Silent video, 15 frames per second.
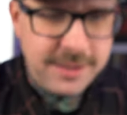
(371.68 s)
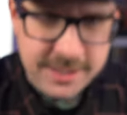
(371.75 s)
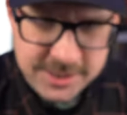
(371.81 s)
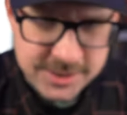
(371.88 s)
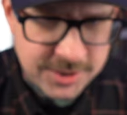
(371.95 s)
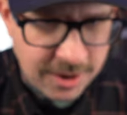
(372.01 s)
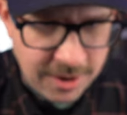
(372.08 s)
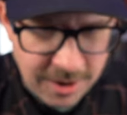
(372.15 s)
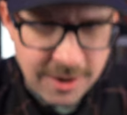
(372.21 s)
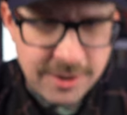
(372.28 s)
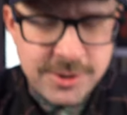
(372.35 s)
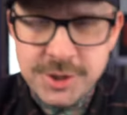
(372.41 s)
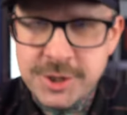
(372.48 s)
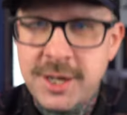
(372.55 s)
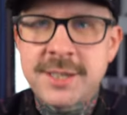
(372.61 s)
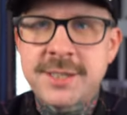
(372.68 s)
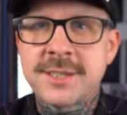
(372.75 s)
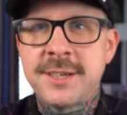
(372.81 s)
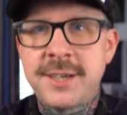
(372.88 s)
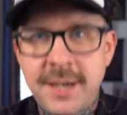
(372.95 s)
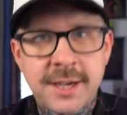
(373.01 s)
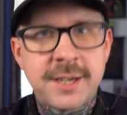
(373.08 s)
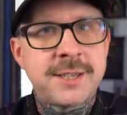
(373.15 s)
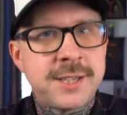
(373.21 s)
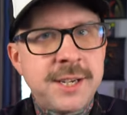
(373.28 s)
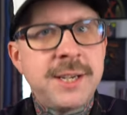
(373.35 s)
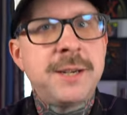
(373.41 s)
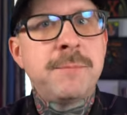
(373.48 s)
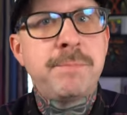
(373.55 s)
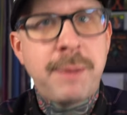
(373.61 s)
these are just
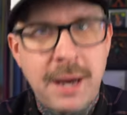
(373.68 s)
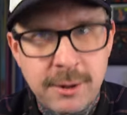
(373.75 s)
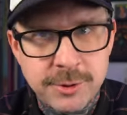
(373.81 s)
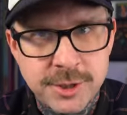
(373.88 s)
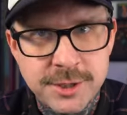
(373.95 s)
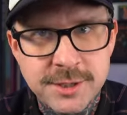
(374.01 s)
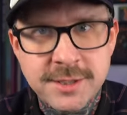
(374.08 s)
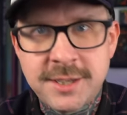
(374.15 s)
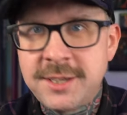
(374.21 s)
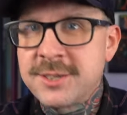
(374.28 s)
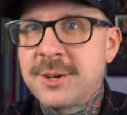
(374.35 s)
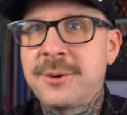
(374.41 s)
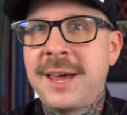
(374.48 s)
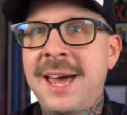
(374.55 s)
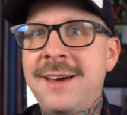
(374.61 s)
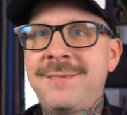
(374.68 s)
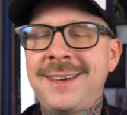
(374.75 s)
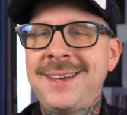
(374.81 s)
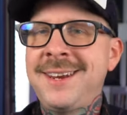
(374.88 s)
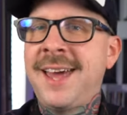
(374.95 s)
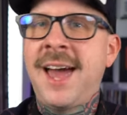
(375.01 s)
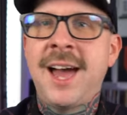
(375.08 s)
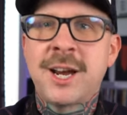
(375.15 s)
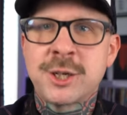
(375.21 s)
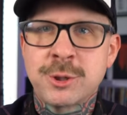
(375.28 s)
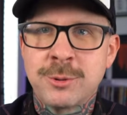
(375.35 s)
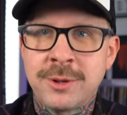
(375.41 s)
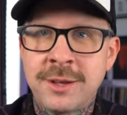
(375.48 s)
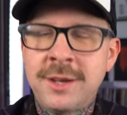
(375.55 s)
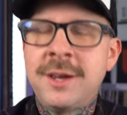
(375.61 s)
nicotine pouches. These don't have any
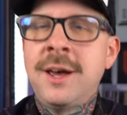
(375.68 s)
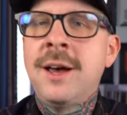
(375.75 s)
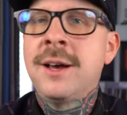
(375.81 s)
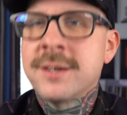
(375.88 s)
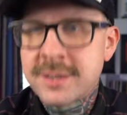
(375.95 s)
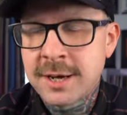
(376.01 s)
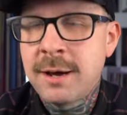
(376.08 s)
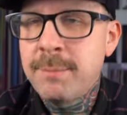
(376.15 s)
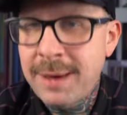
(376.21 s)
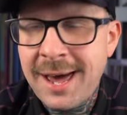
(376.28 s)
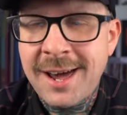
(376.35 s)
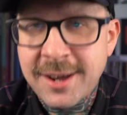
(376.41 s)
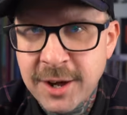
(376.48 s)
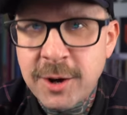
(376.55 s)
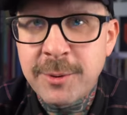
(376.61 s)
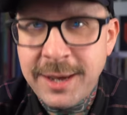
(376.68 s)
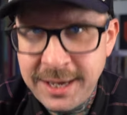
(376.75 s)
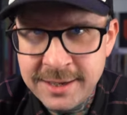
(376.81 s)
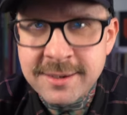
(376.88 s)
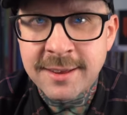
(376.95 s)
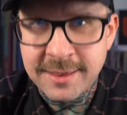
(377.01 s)
actual tobacco into